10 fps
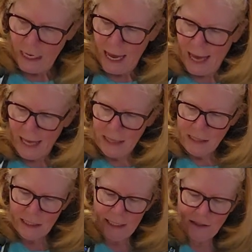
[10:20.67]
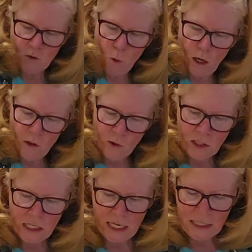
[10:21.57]
And it's one of
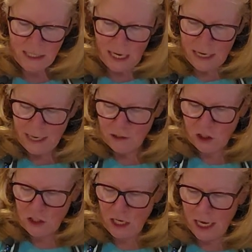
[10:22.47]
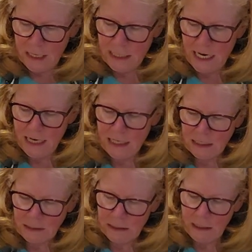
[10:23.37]
those things that it just kind of takes a
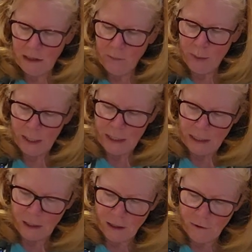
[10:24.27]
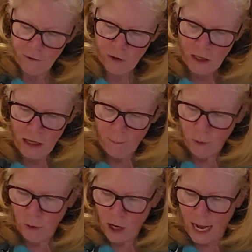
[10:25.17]
little bit of
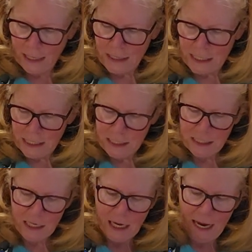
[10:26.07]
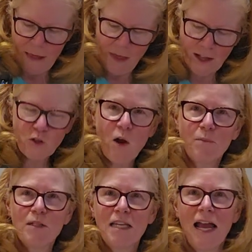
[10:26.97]
practice. And that's why I'm
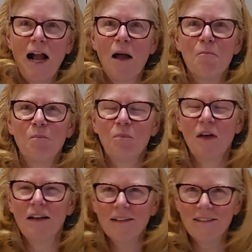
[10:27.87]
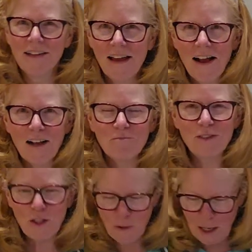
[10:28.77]
saying I'm I'm
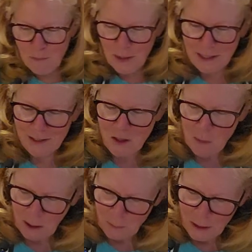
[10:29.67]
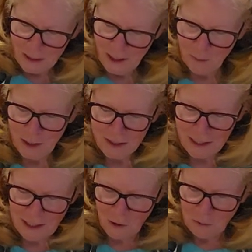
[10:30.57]
doing a big experiment here, because
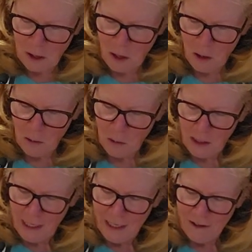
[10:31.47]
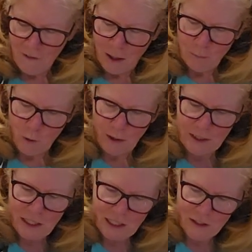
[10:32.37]
I don't know if I'm going
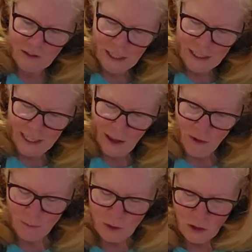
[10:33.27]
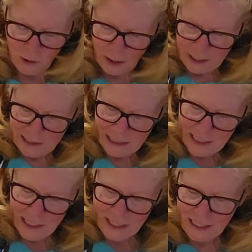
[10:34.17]
to get them to the right
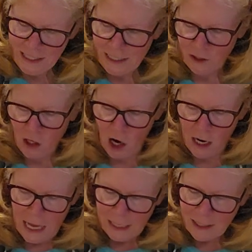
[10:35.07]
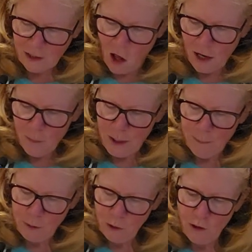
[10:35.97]
consistency or not. Because a lot of
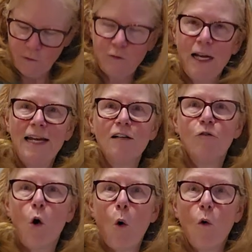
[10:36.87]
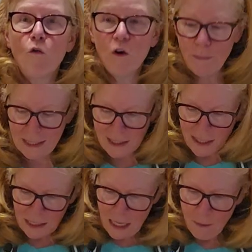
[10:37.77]
people are afraid of over
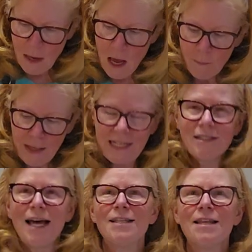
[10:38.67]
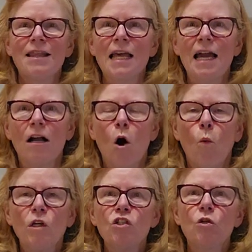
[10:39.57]
mixing them, because that's the thing.
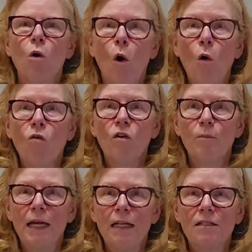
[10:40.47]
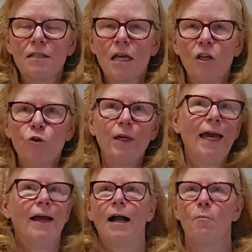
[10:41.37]
Once you over mix, you
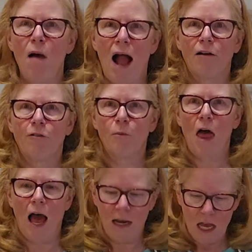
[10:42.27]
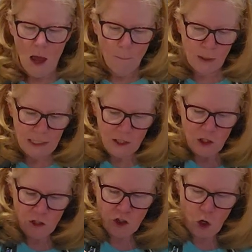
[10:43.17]
can't come back from that. But
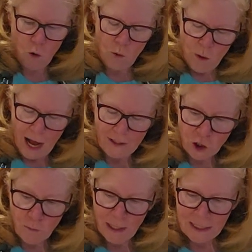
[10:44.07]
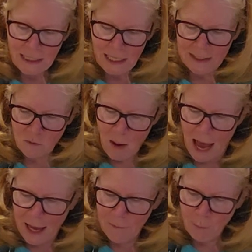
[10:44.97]
so under mixing is
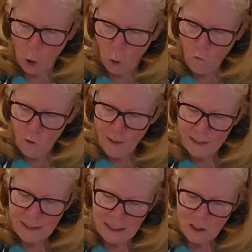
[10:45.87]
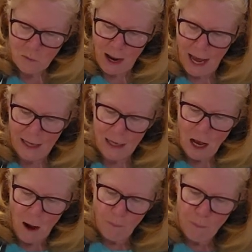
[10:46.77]
bad, over mixing is bad,
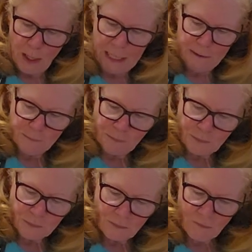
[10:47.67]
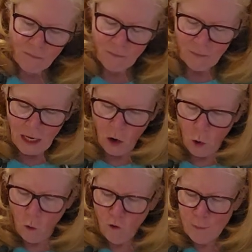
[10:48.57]
but
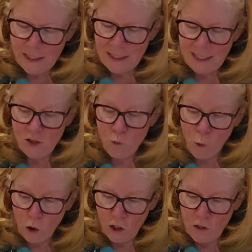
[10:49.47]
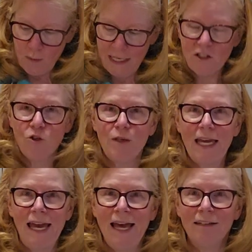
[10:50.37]
overmixing is worse because you
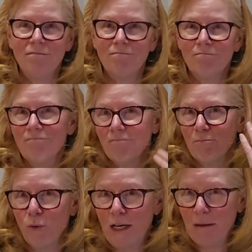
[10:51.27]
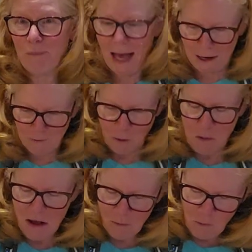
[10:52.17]
can't bring it back from
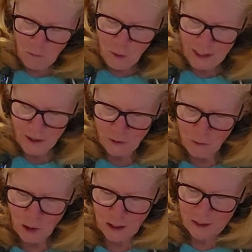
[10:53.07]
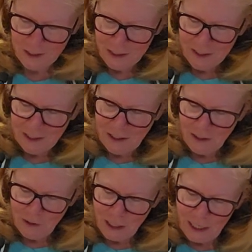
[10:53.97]
where you were.
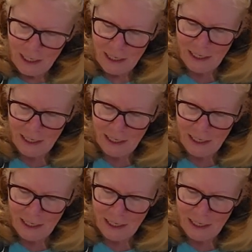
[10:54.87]
Okay.